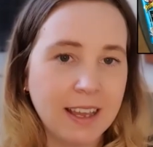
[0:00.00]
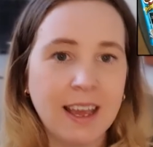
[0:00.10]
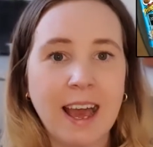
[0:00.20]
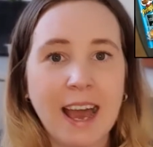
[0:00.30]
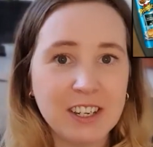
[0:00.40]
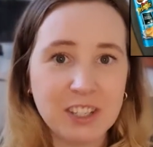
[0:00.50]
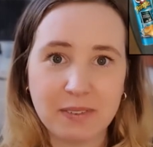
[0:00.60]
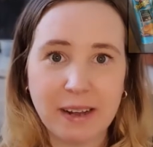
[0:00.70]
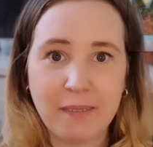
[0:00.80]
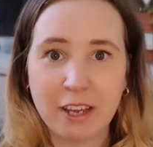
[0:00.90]
I just
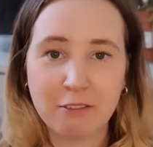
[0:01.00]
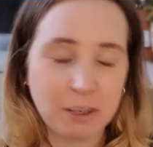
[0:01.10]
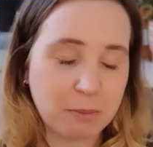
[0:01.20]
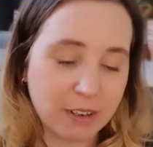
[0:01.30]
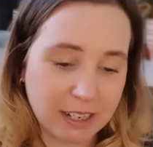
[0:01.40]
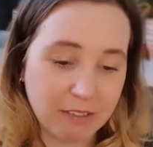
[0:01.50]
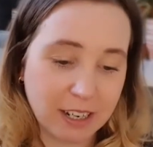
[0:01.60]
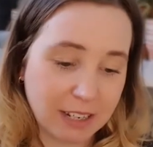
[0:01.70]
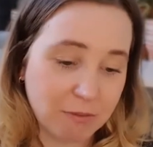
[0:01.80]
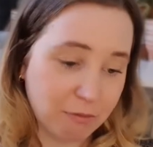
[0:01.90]
found that group
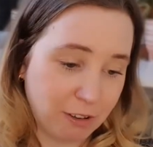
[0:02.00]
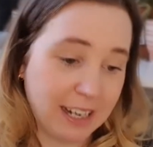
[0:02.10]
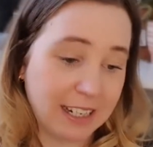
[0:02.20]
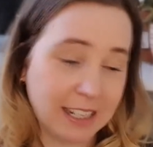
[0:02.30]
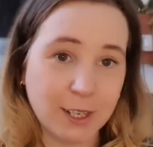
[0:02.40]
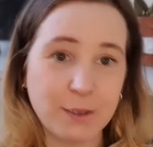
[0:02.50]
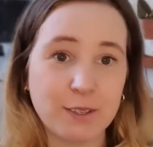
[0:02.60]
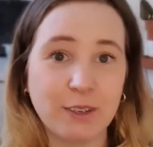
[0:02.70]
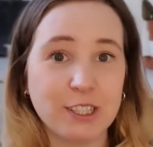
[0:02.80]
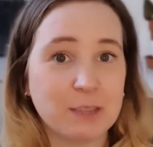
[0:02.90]
really
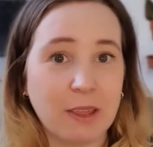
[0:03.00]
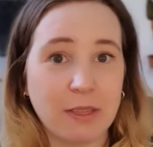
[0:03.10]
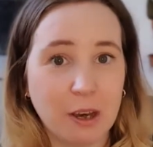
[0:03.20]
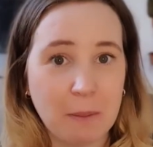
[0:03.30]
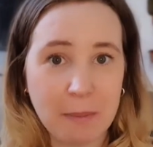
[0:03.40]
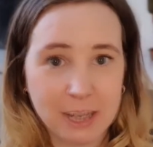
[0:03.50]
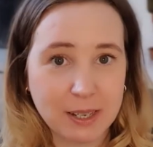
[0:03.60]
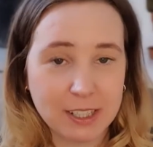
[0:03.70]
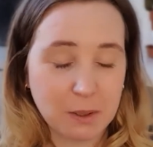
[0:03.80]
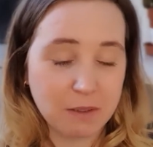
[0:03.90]
useful, so I thought I may as
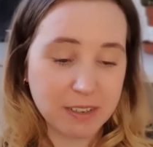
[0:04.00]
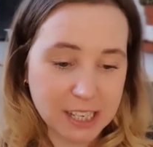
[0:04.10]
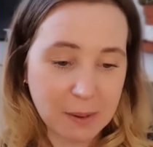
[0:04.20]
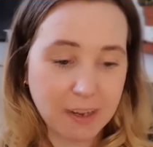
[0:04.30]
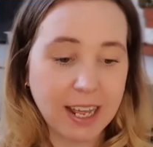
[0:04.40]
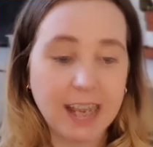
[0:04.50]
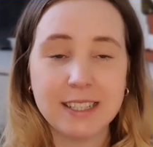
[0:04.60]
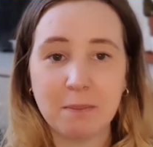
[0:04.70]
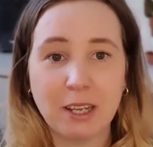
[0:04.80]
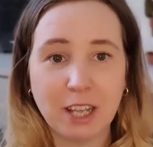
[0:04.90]
well do a video on it. I
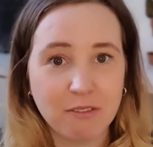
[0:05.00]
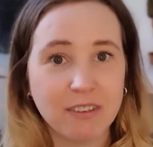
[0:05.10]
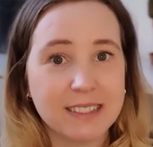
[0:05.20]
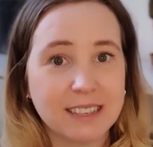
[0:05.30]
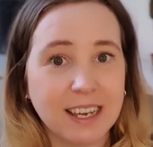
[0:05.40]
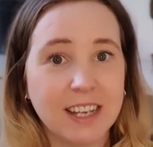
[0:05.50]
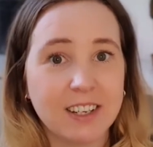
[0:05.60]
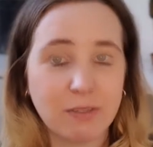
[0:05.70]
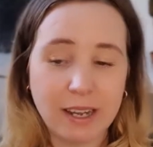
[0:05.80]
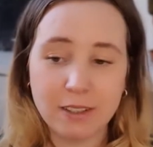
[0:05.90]
did my own research,
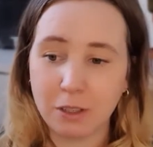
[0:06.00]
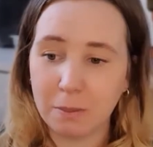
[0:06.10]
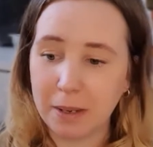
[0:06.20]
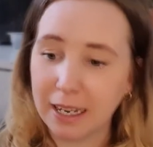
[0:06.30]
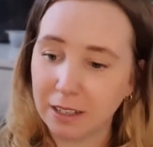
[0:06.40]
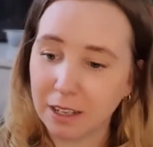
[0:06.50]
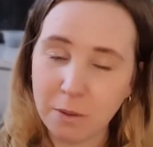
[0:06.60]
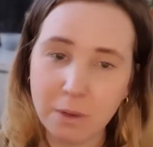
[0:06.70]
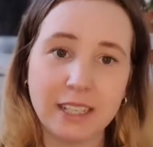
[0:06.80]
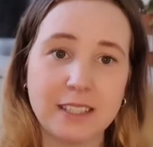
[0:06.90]
found all my
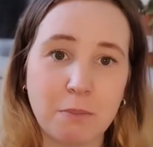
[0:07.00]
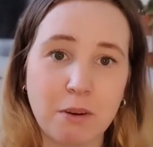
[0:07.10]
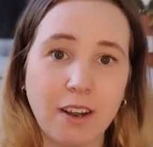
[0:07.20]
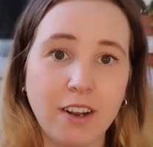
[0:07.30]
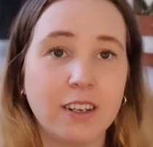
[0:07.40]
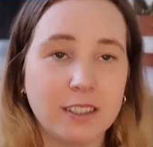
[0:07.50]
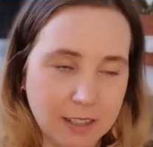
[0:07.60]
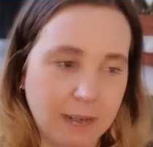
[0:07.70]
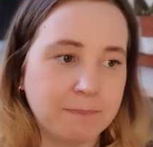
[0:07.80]
own list of products, so